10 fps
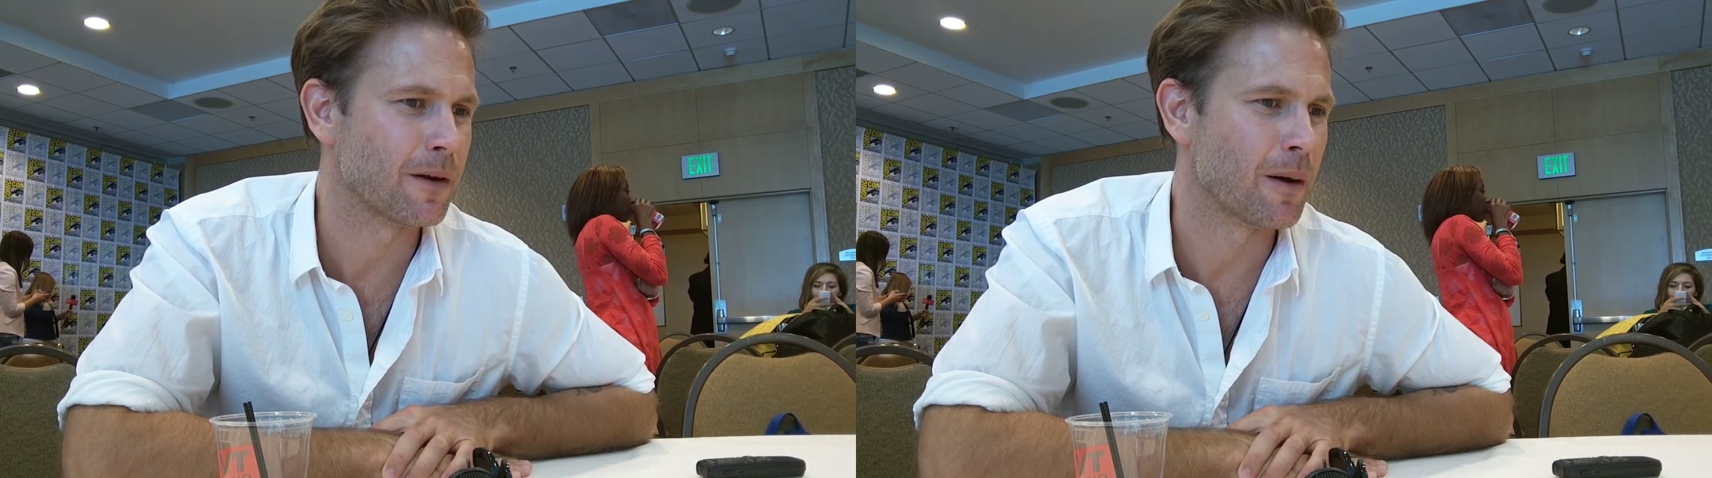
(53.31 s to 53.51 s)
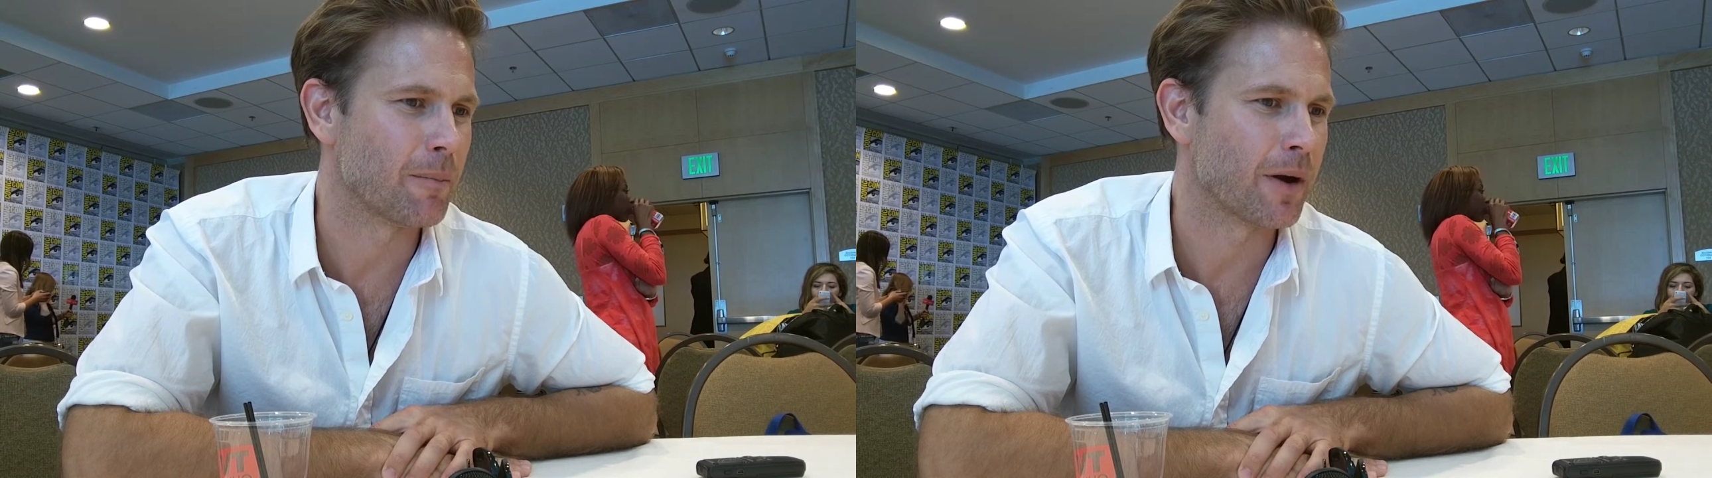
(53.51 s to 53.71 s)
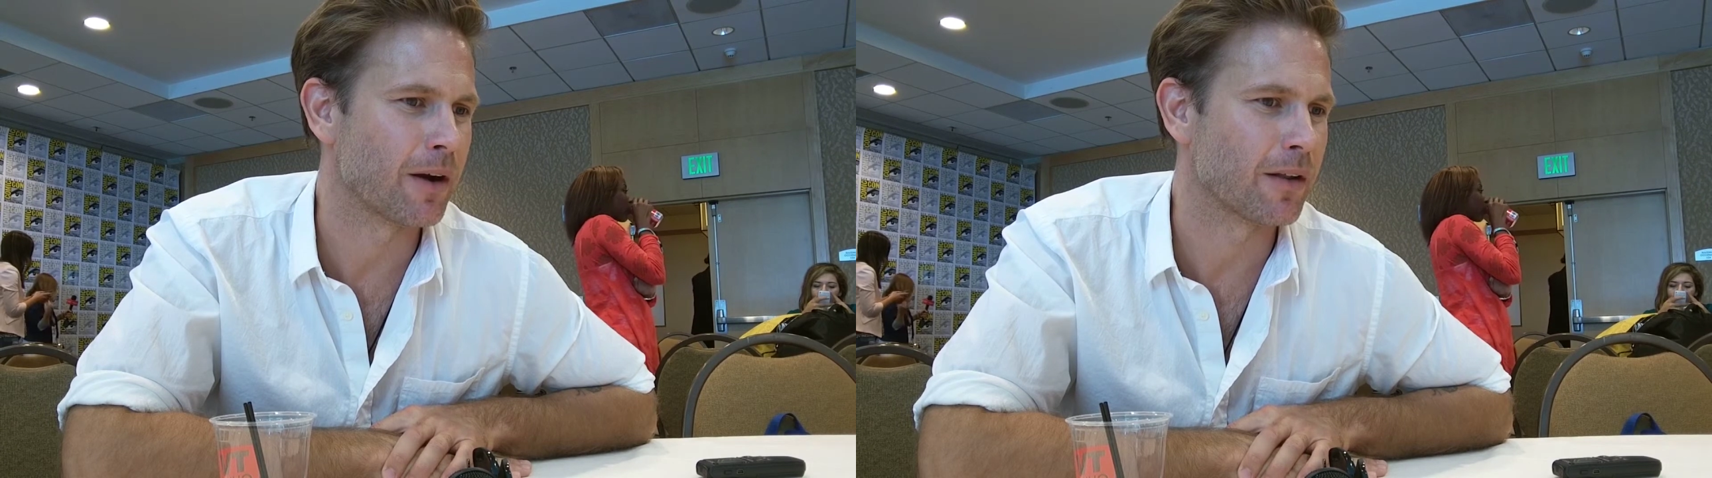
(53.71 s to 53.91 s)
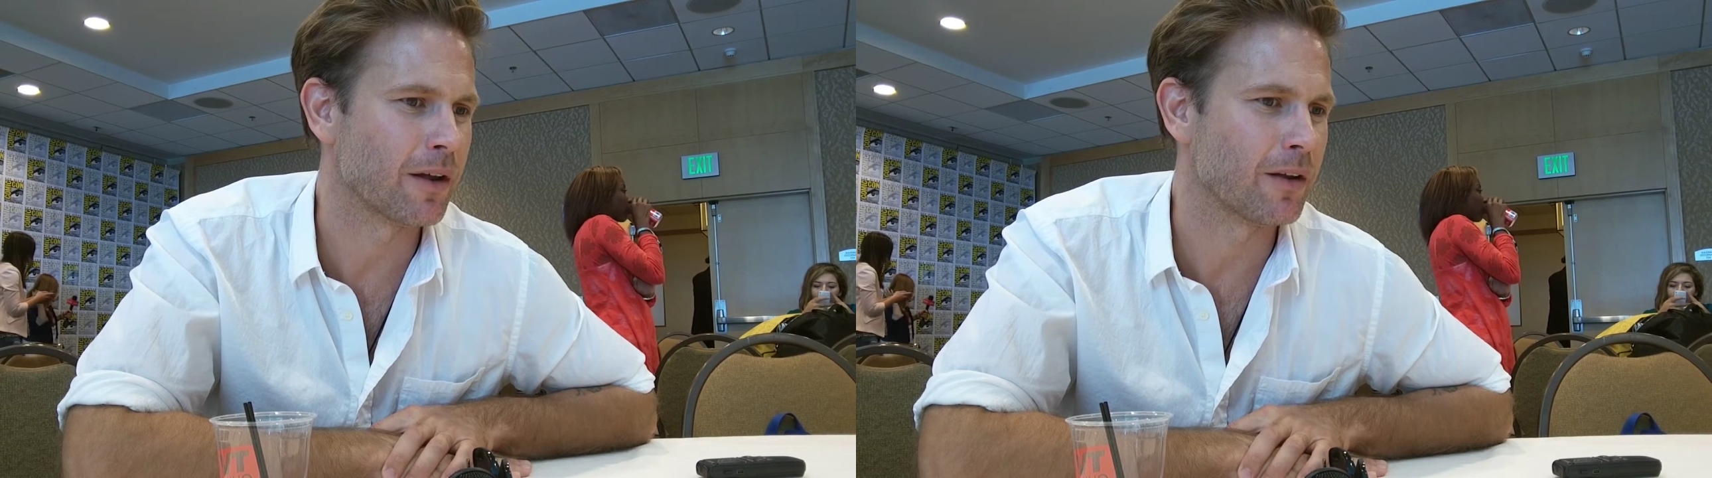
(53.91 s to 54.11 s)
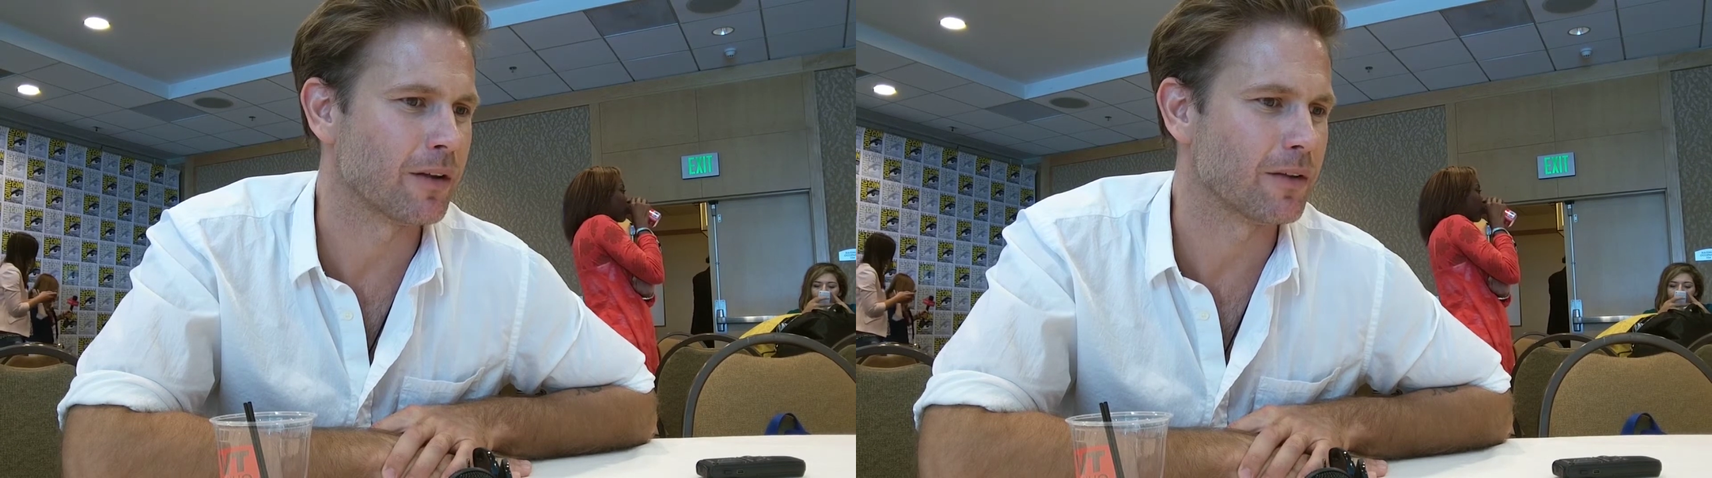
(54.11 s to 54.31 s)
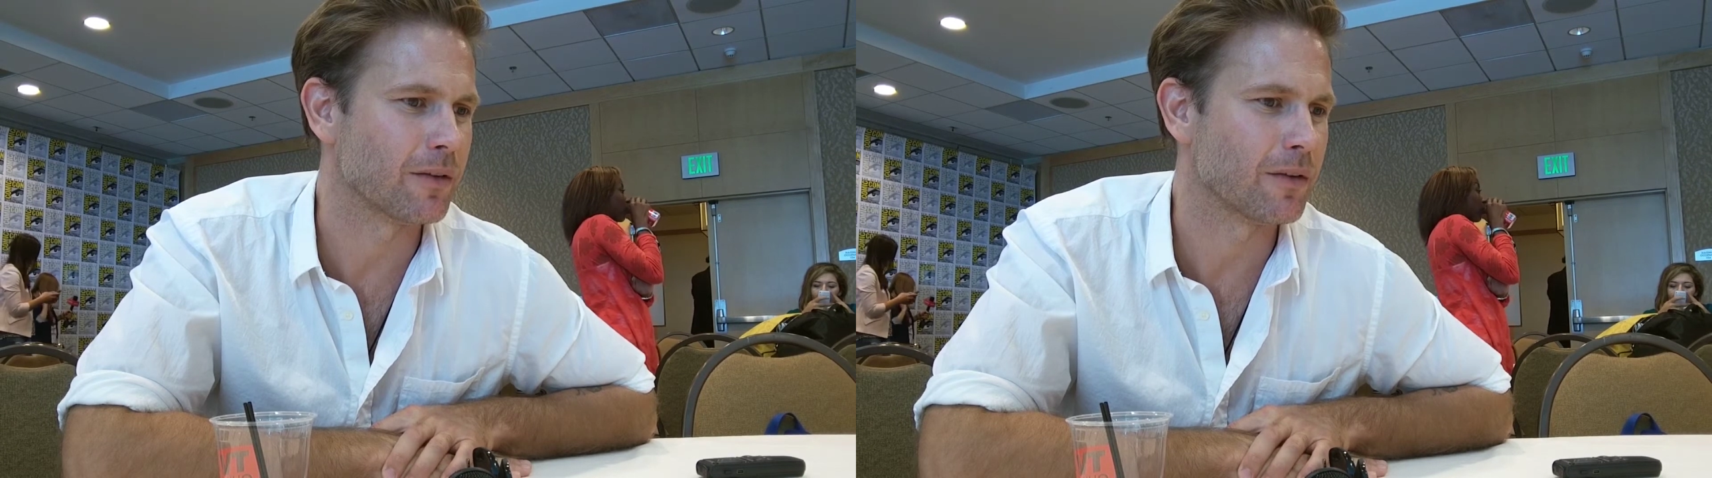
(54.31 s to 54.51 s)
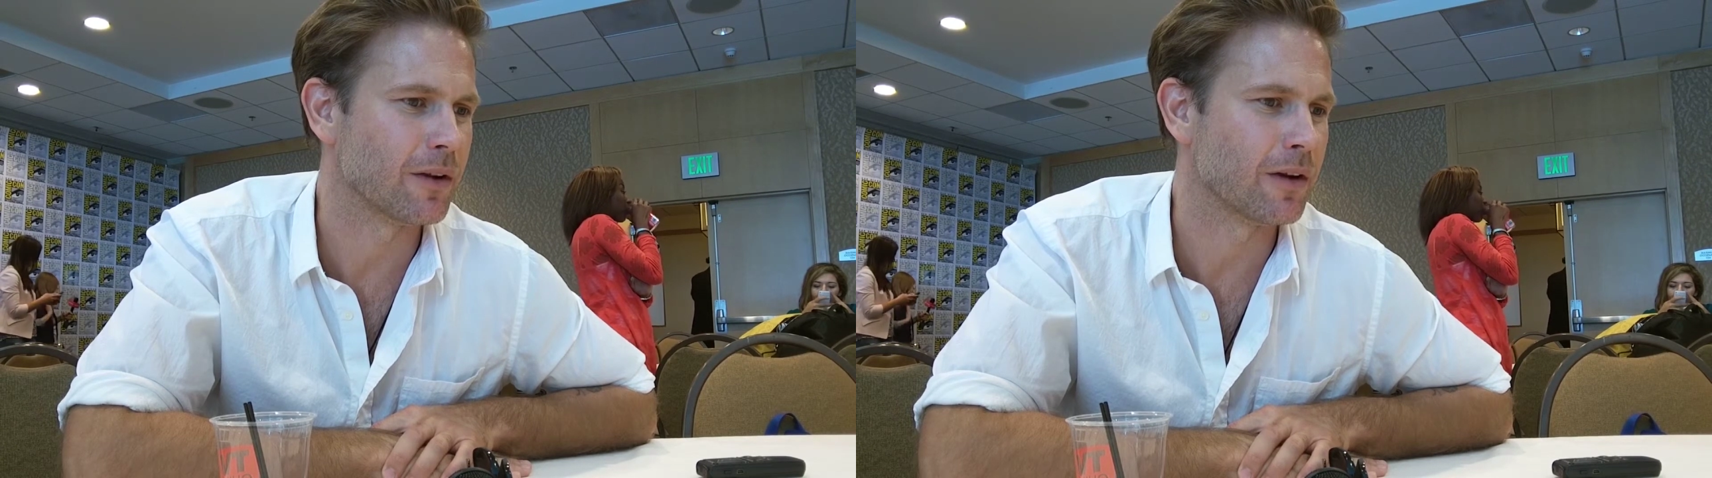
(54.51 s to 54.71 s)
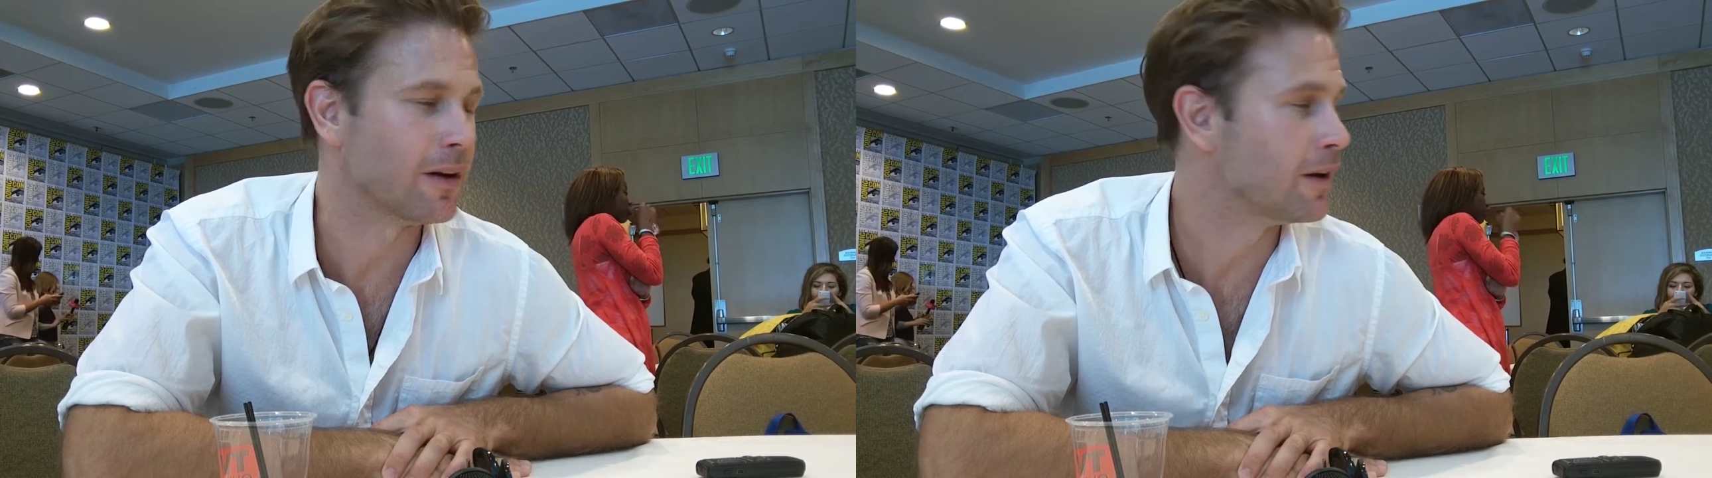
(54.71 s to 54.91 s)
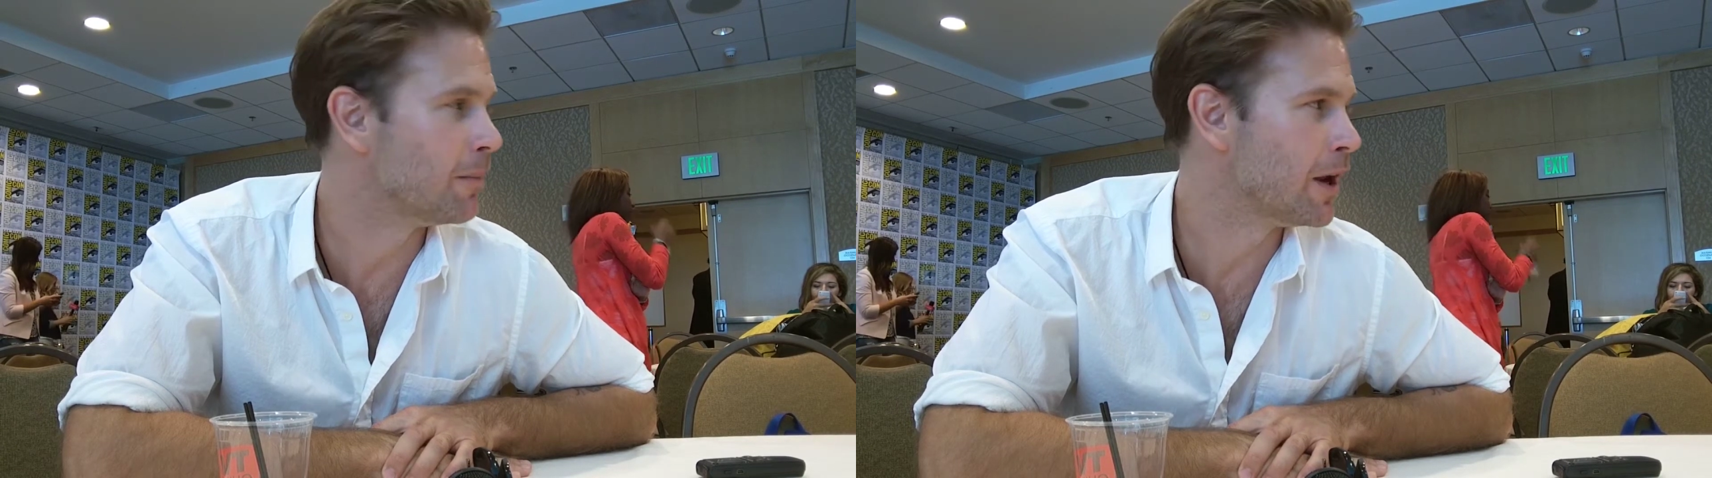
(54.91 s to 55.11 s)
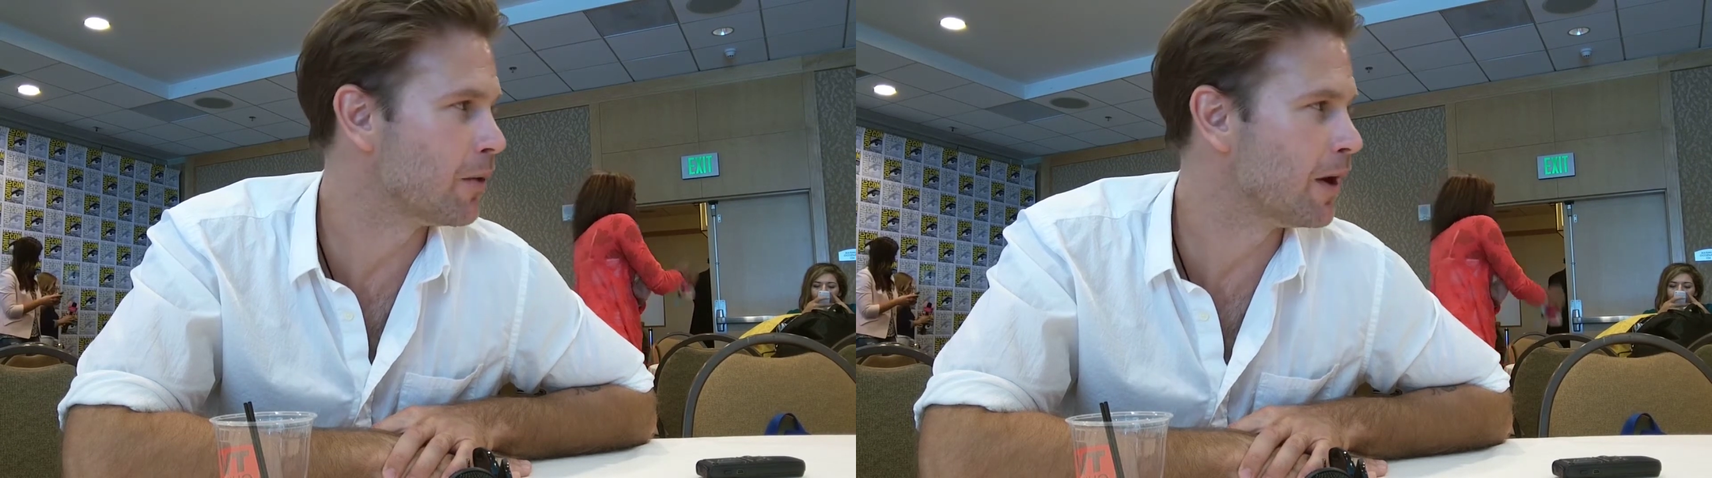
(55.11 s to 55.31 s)
unparalleled in
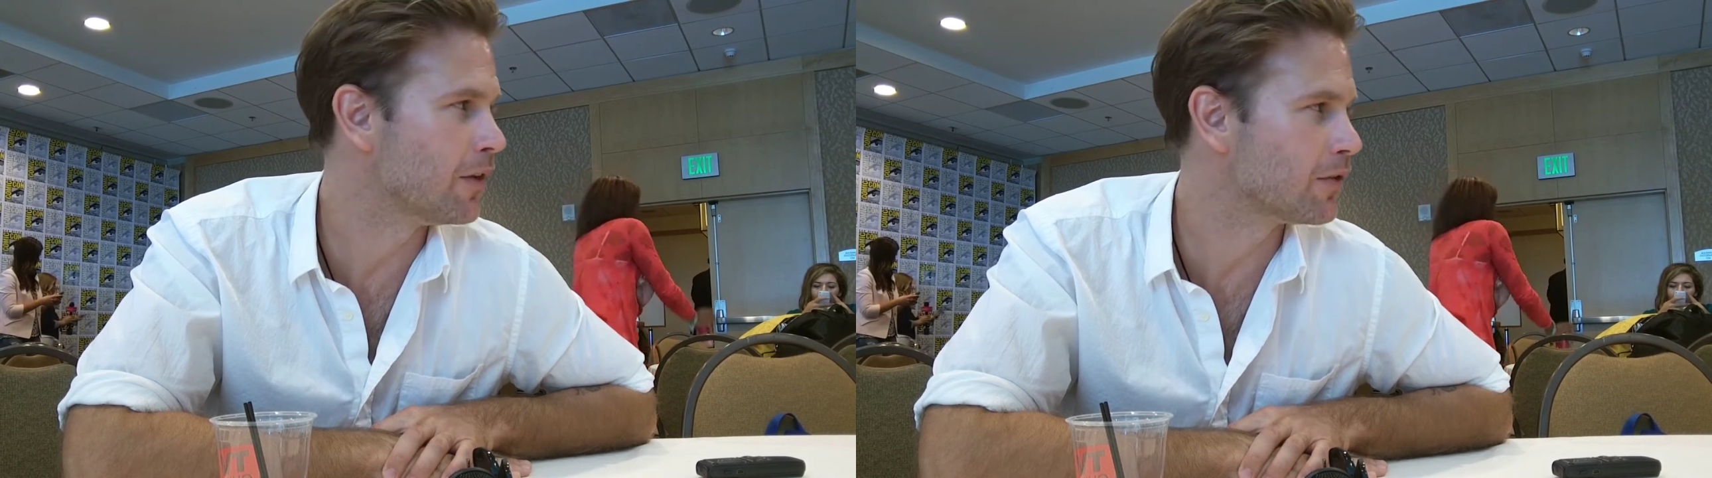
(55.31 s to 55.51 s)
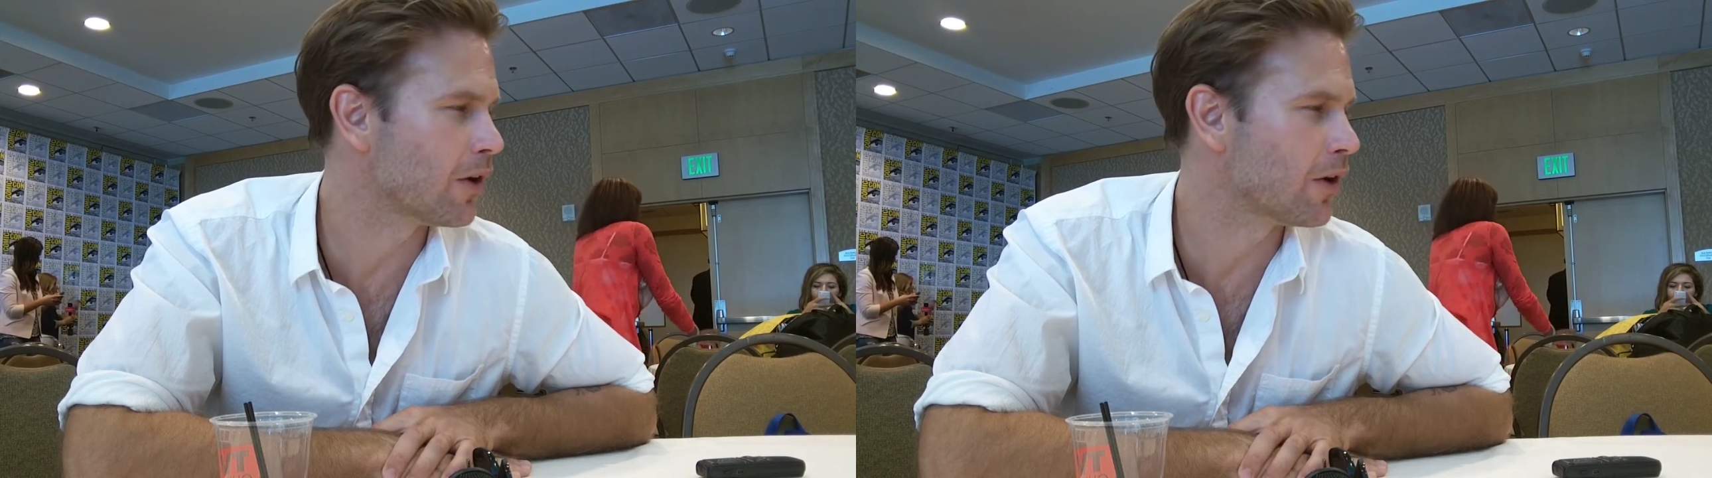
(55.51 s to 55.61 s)
many ways.